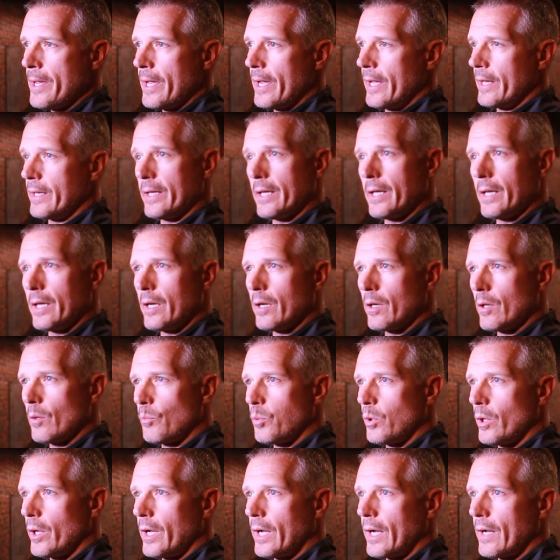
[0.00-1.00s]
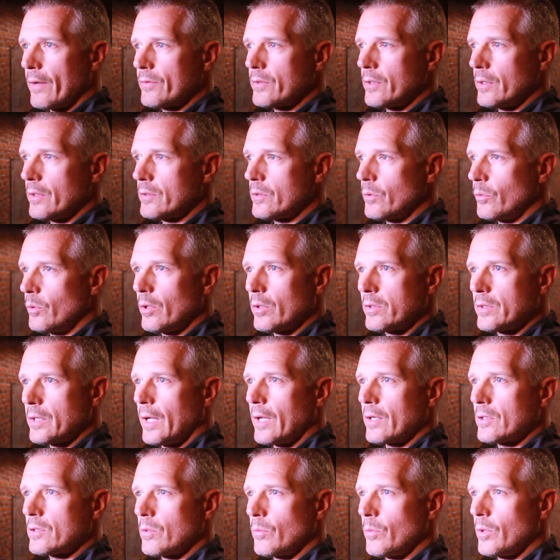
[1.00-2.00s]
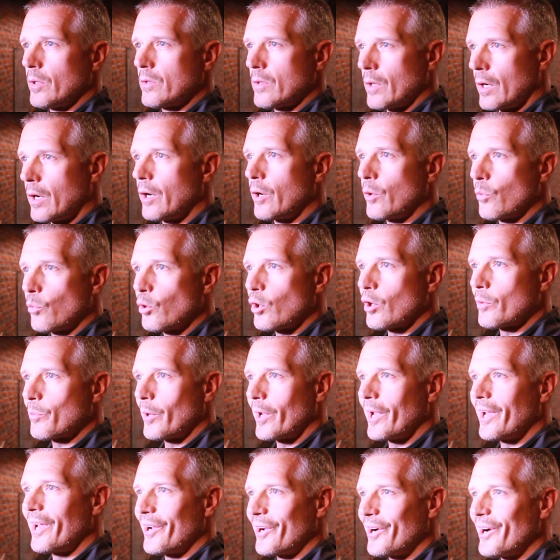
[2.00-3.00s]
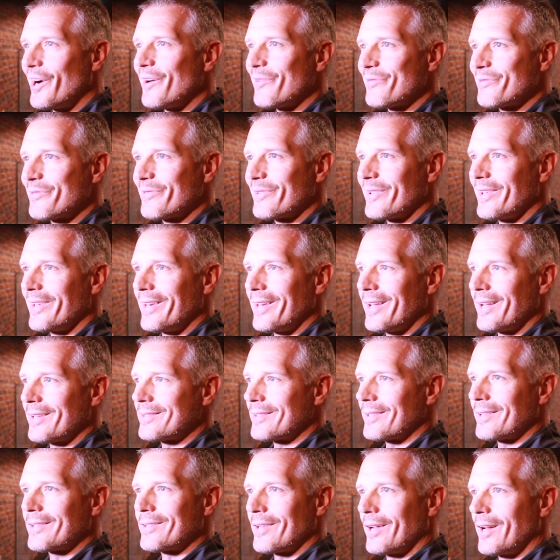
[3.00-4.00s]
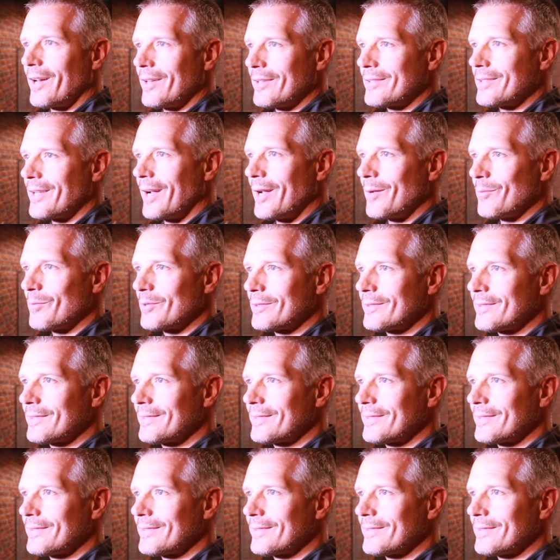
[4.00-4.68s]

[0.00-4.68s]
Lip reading: and to get into the playoffs is a real testament to hard work paying off. And that's exciting times.